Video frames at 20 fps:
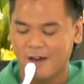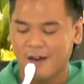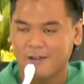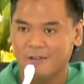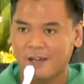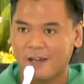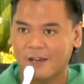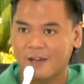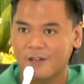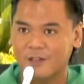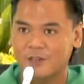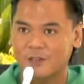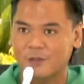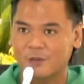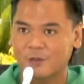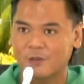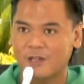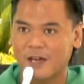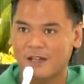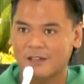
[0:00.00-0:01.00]
Dear
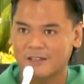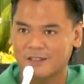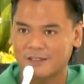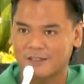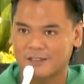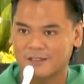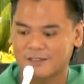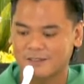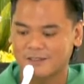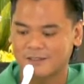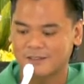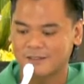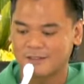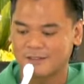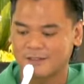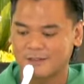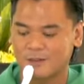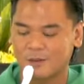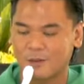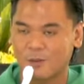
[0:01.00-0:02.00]
students,
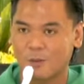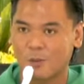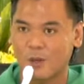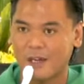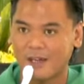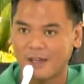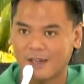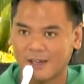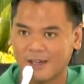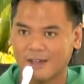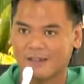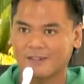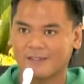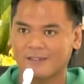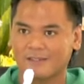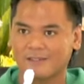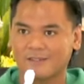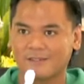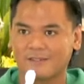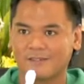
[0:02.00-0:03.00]
we,
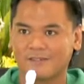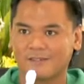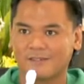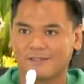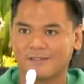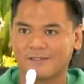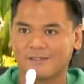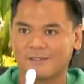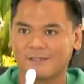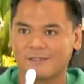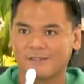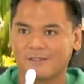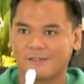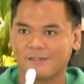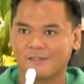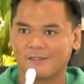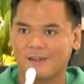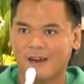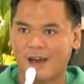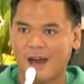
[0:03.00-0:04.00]

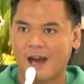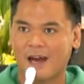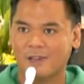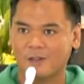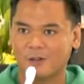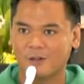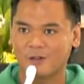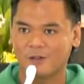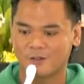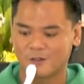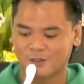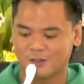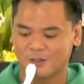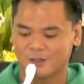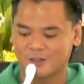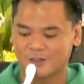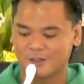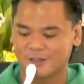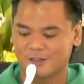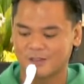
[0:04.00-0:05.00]

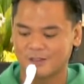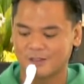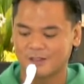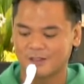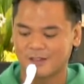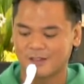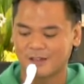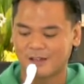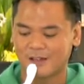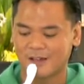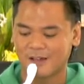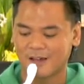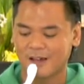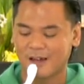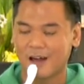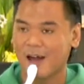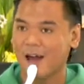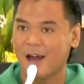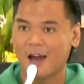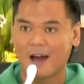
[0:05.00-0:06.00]
adults,
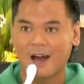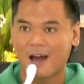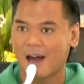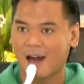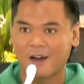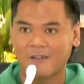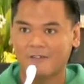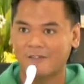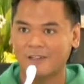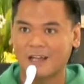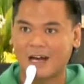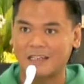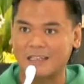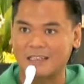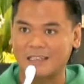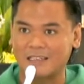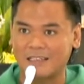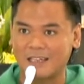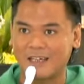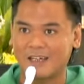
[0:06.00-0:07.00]
have not
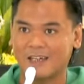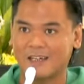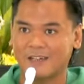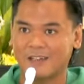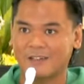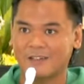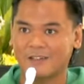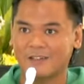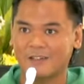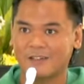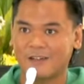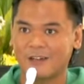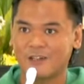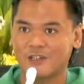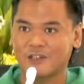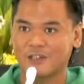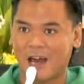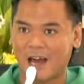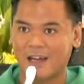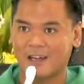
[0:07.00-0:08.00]
seen
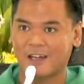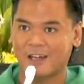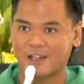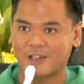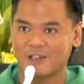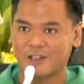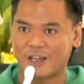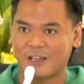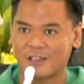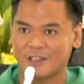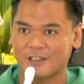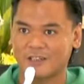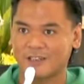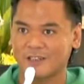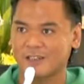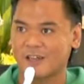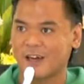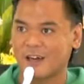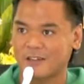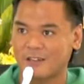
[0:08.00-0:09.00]

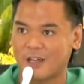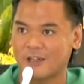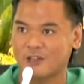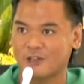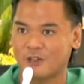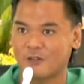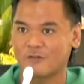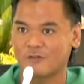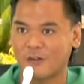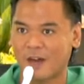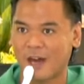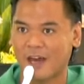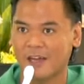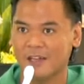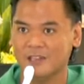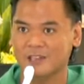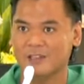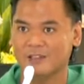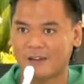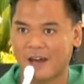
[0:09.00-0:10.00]
challenges that you
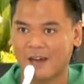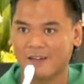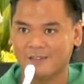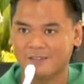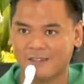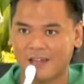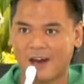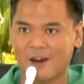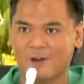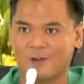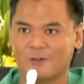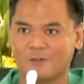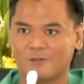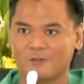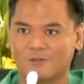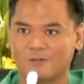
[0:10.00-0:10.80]
face right now.